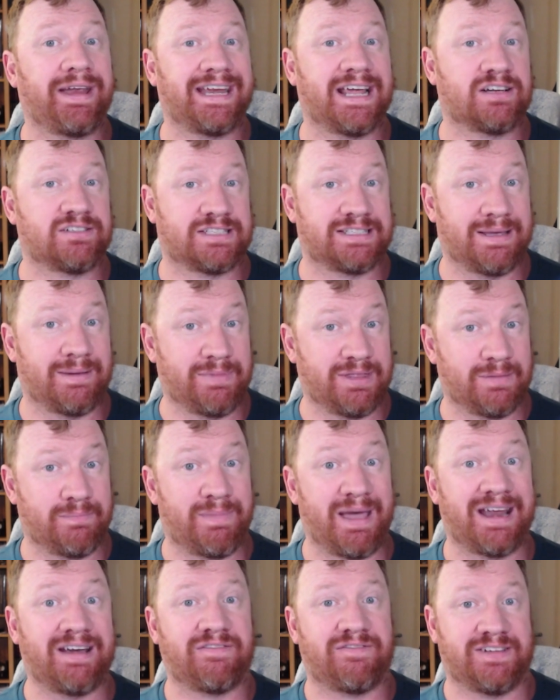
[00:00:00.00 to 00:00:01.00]
out some of the
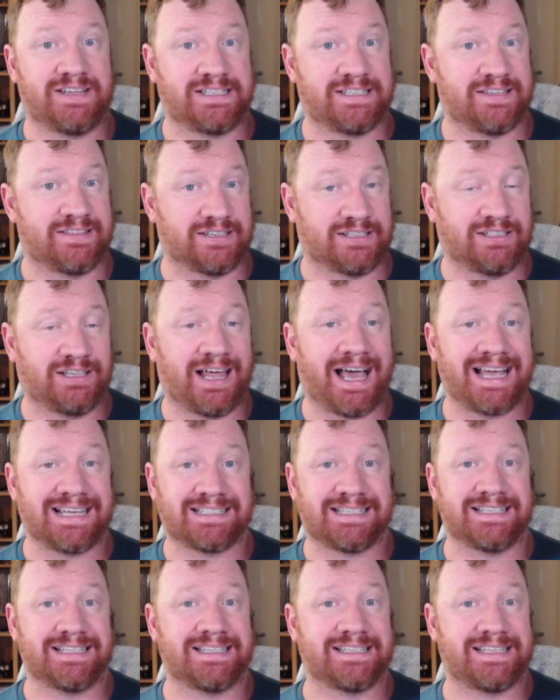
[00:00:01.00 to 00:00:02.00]
benefits of the
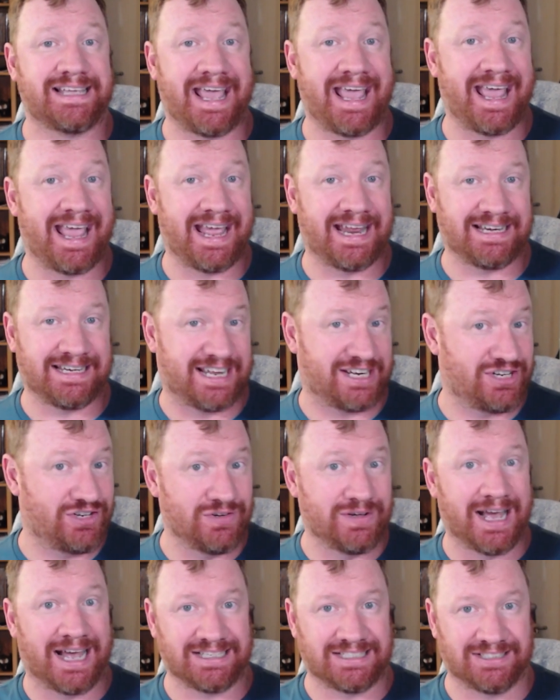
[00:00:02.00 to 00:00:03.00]
classes and get
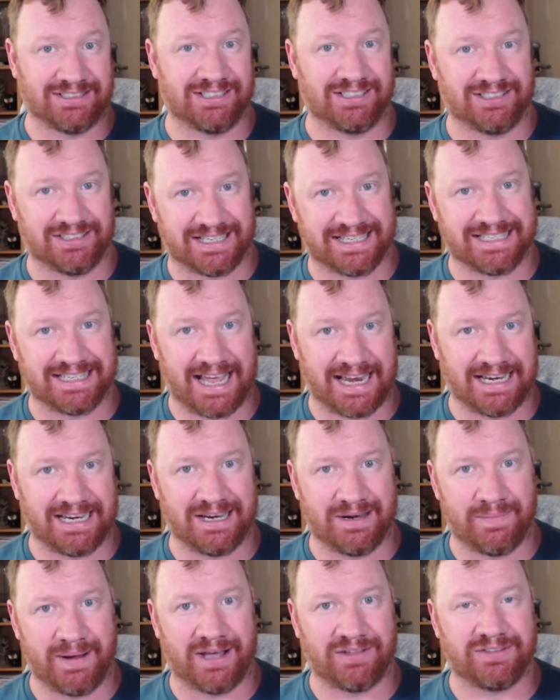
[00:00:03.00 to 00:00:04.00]
you guys a little
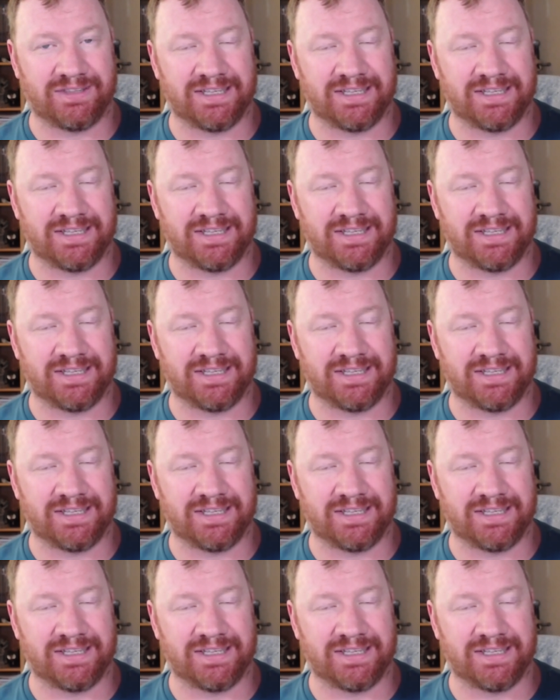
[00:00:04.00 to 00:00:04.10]
excited about